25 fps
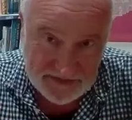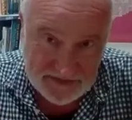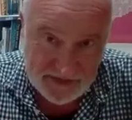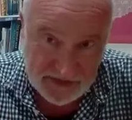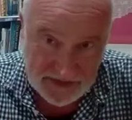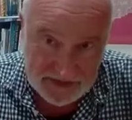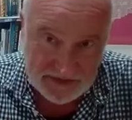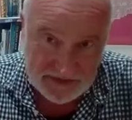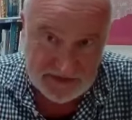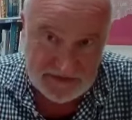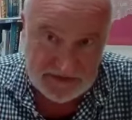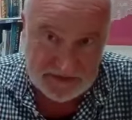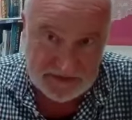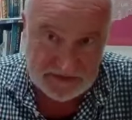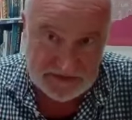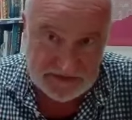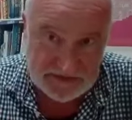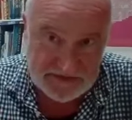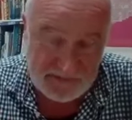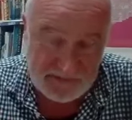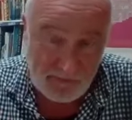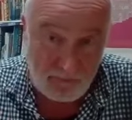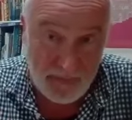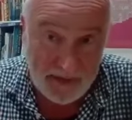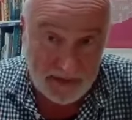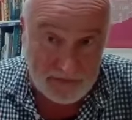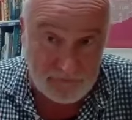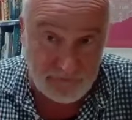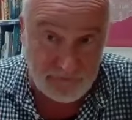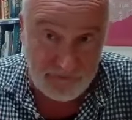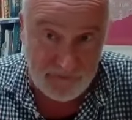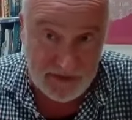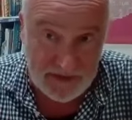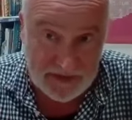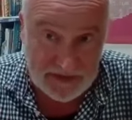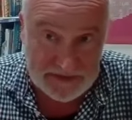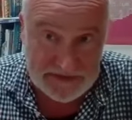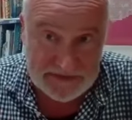educationalists in
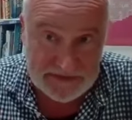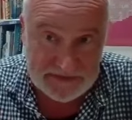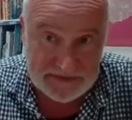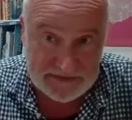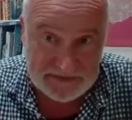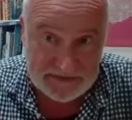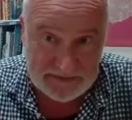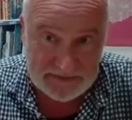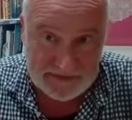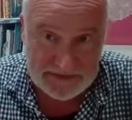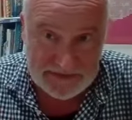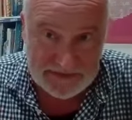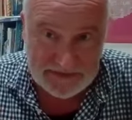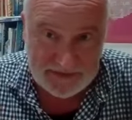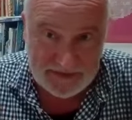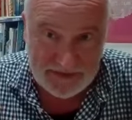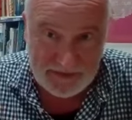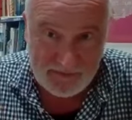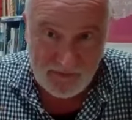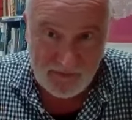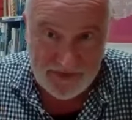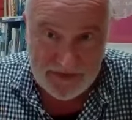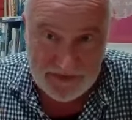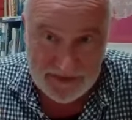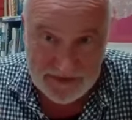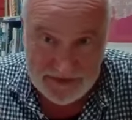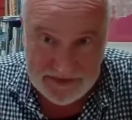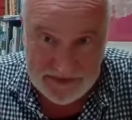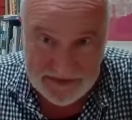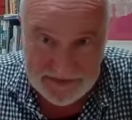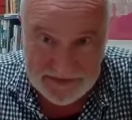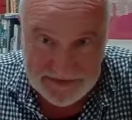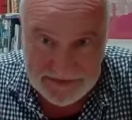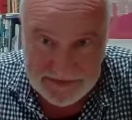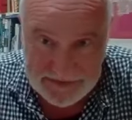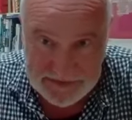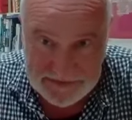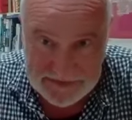Belfast in the late
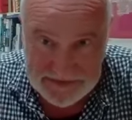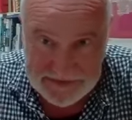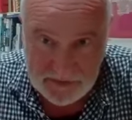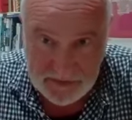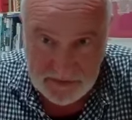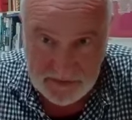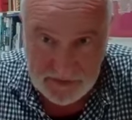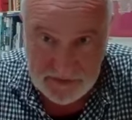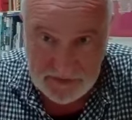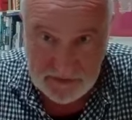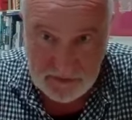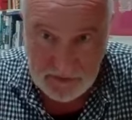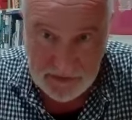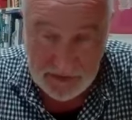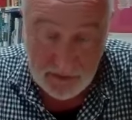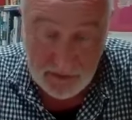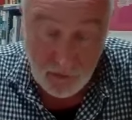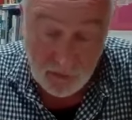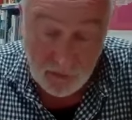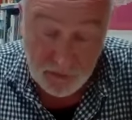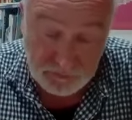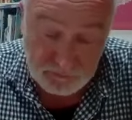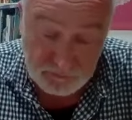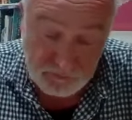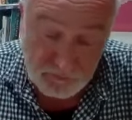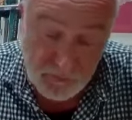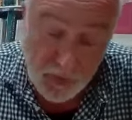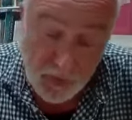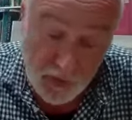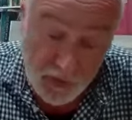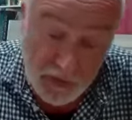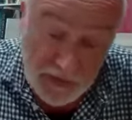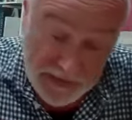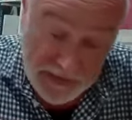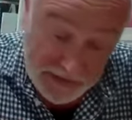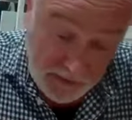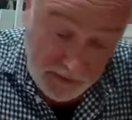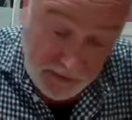18th century or
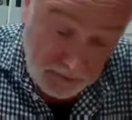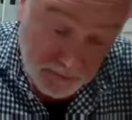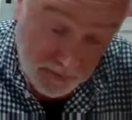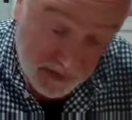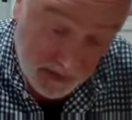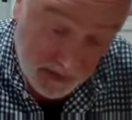earlier,